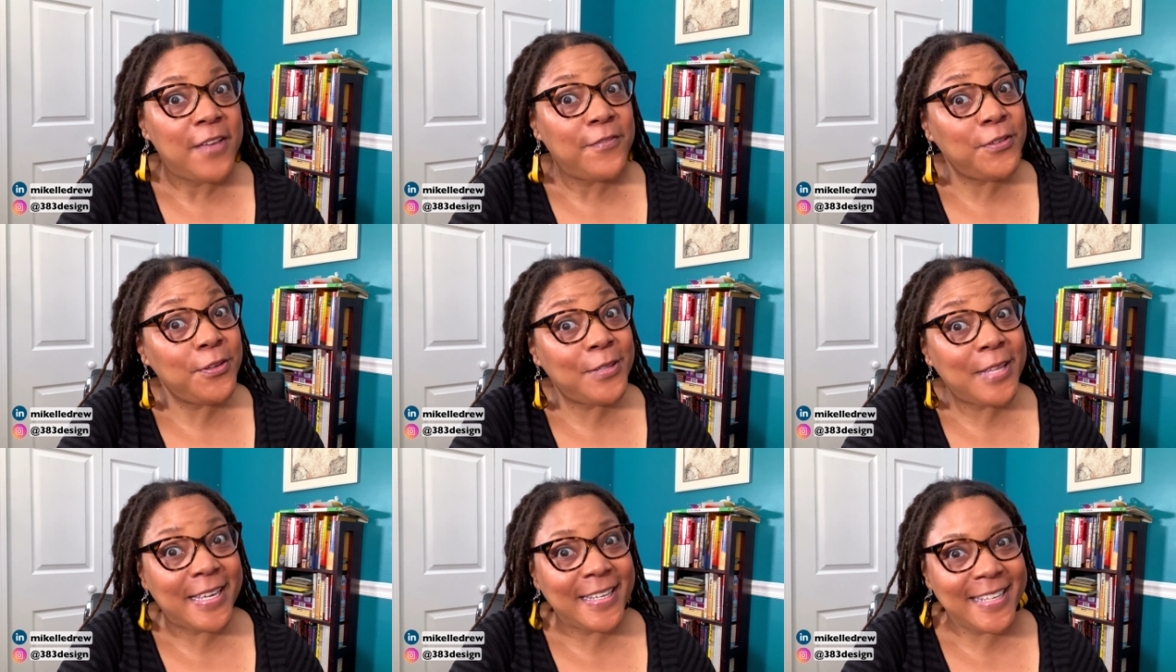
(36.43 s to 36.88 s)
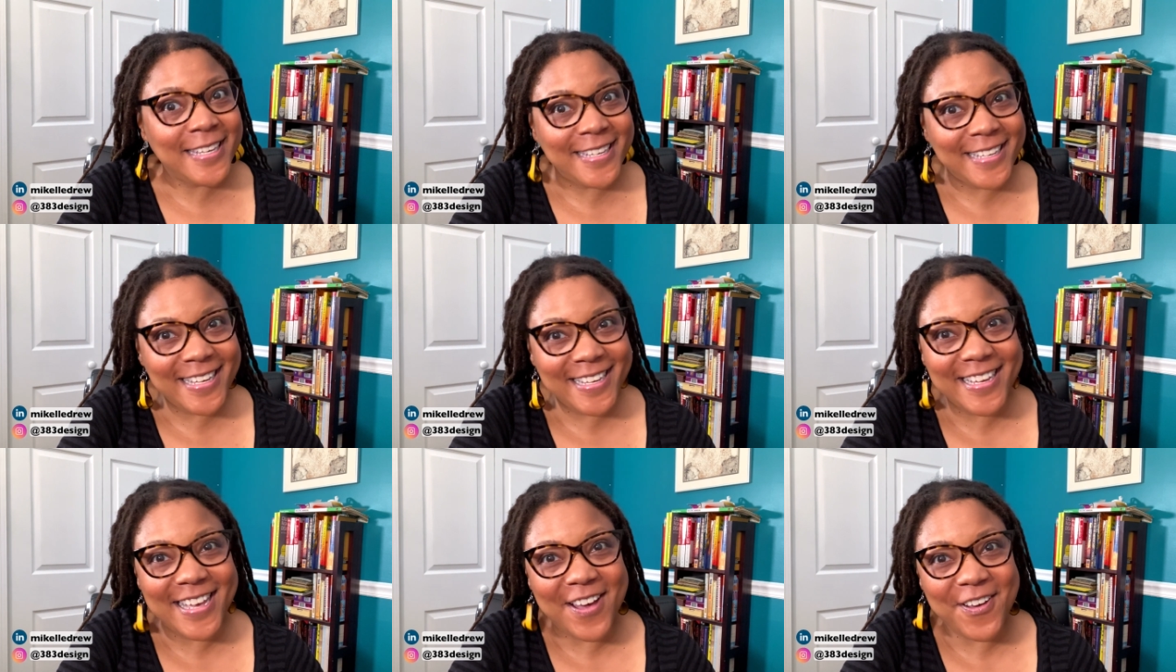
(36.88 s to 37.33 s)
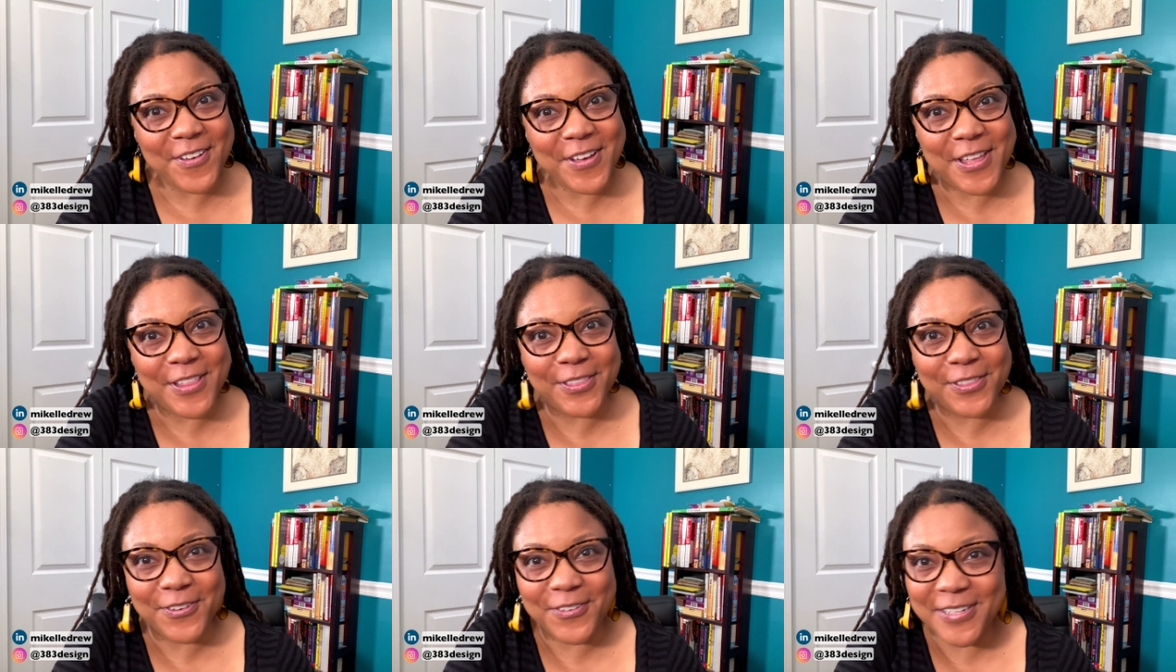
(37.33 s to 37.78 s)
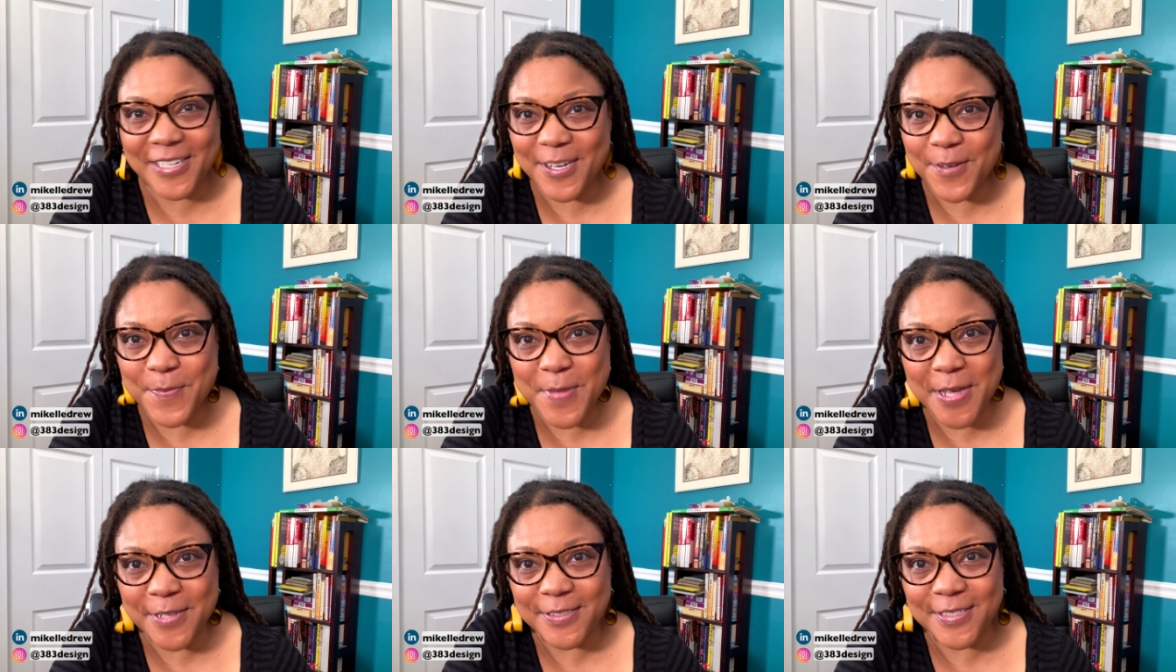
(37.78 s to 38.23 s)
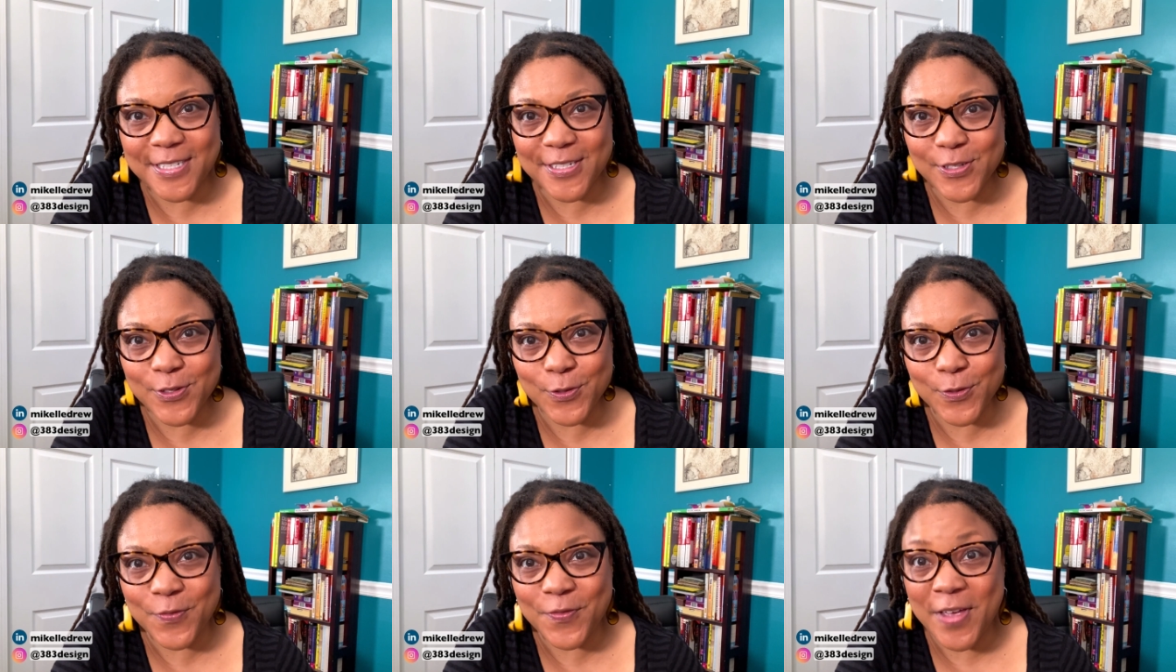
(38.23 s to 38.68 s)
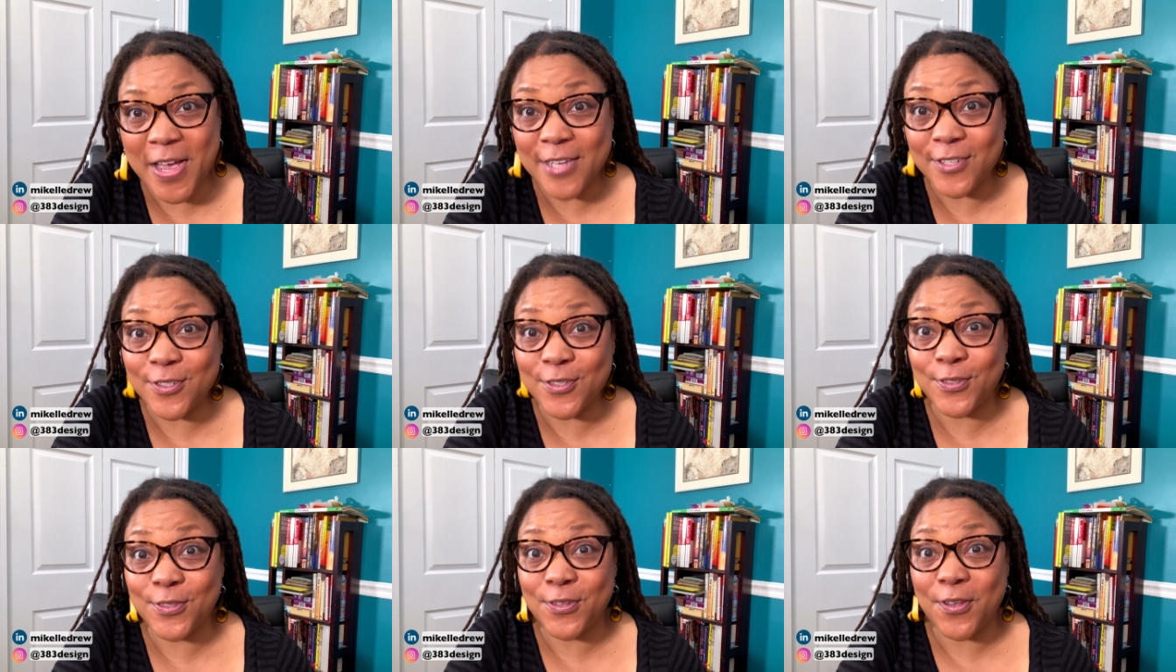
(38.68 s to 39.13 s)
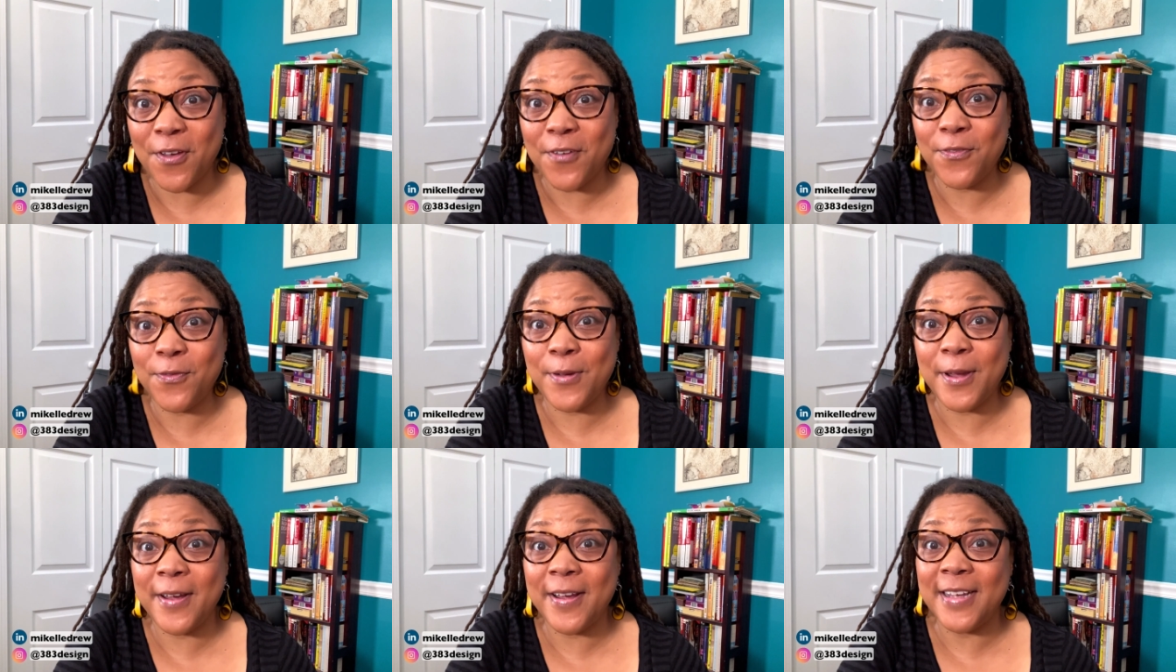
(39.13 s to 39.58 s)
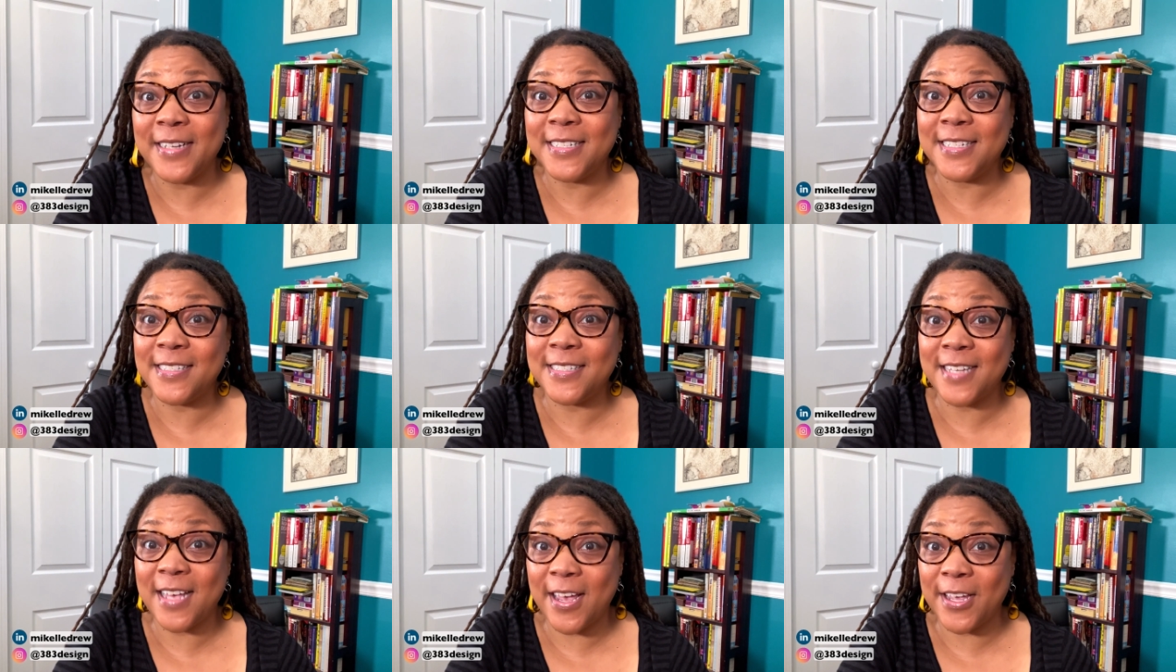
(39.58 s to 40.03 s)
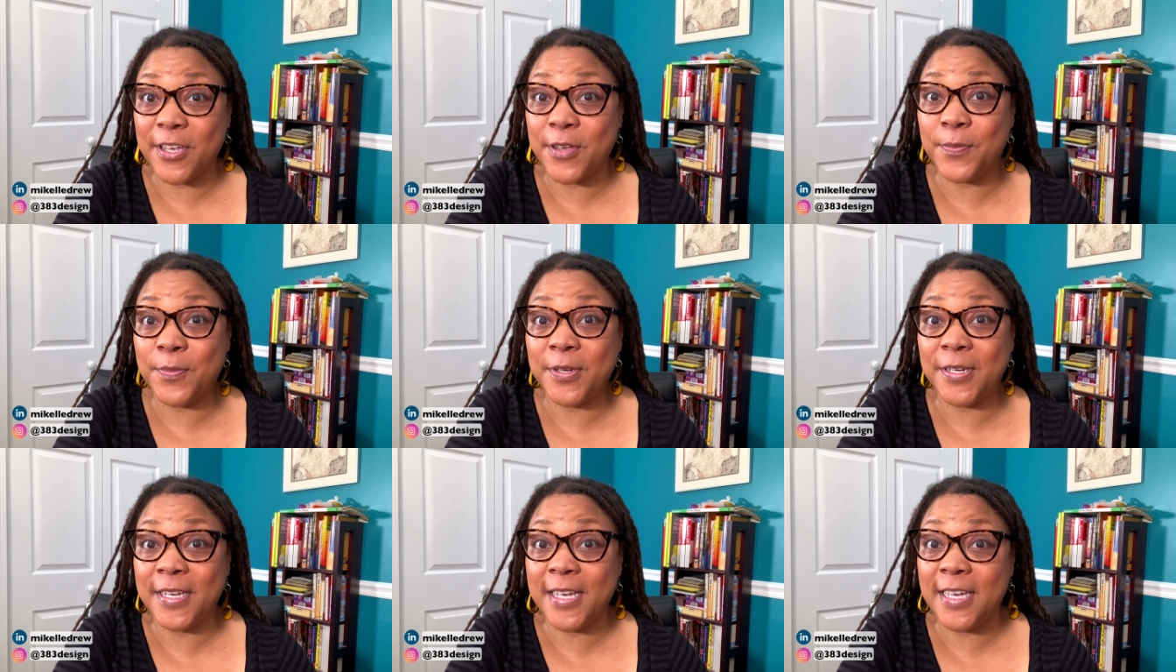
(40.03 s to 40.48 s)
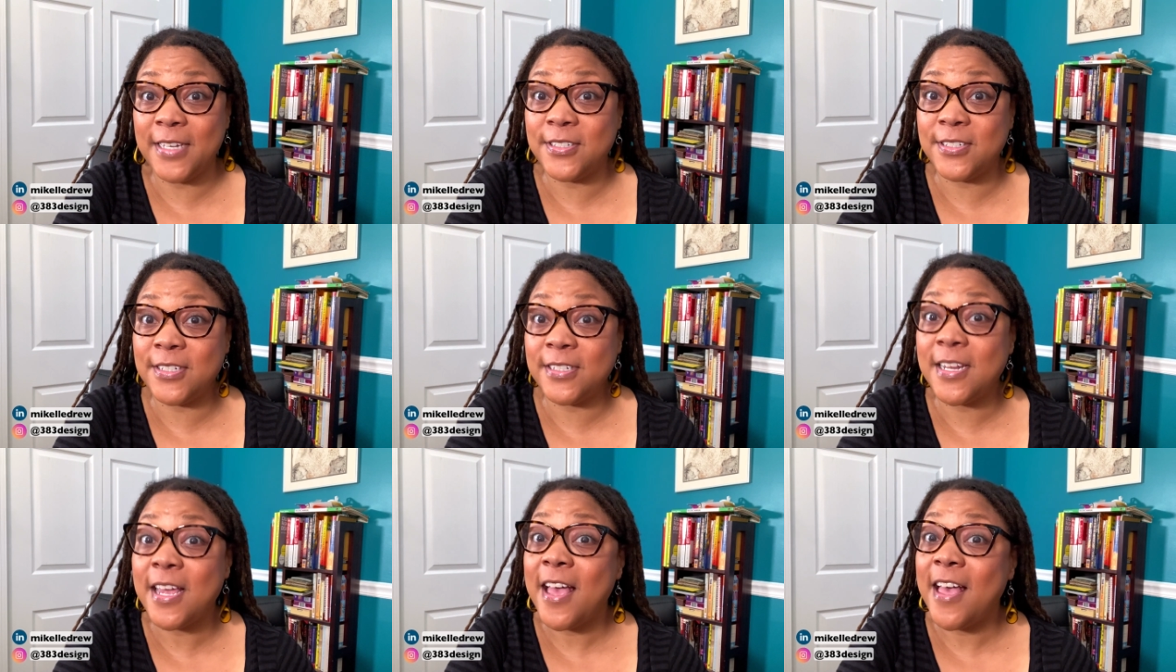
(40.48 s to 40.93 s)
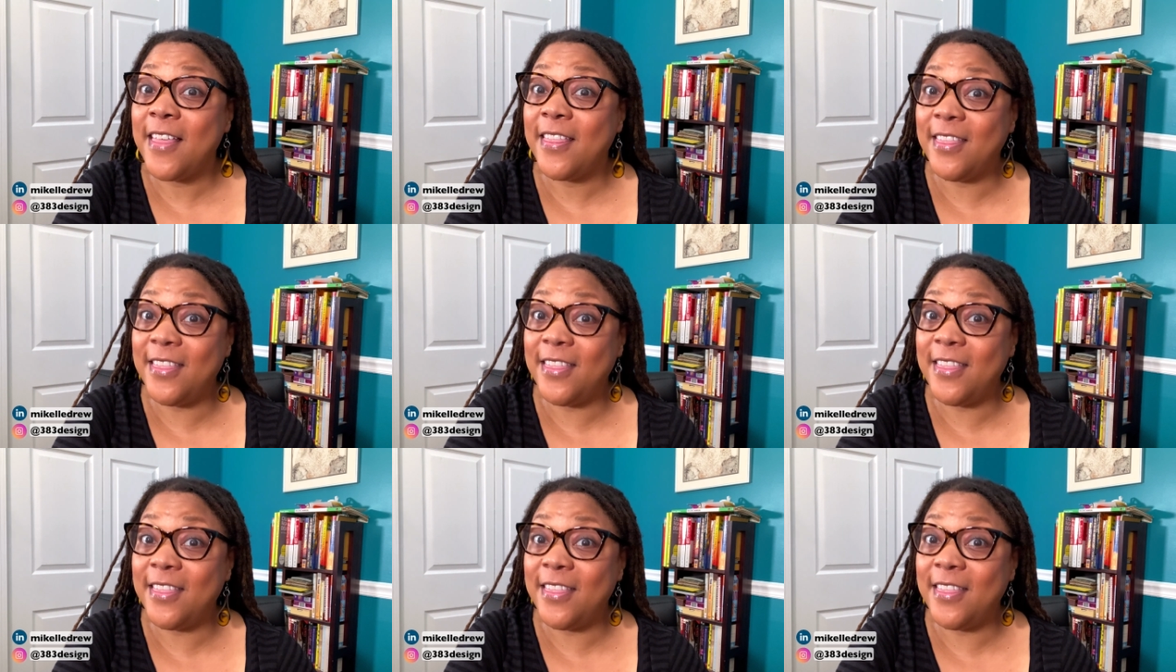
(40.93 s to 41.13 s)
If you like geeking out and learning about digital fashion software and design communication,